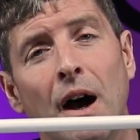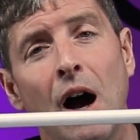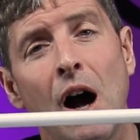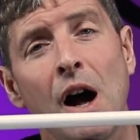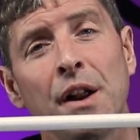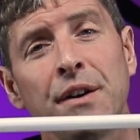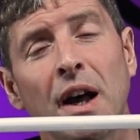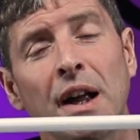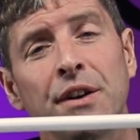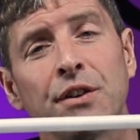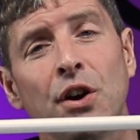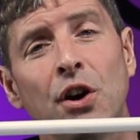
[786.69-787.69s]
on
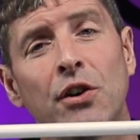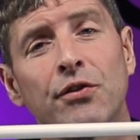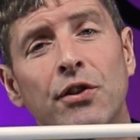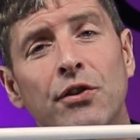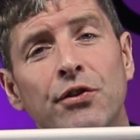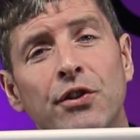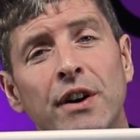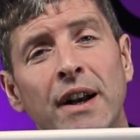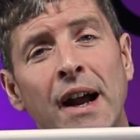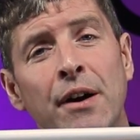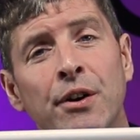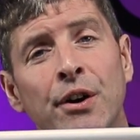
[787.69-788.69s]
and off for an
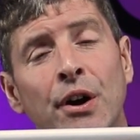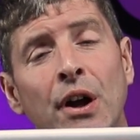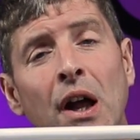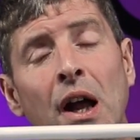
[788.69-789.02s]
hour,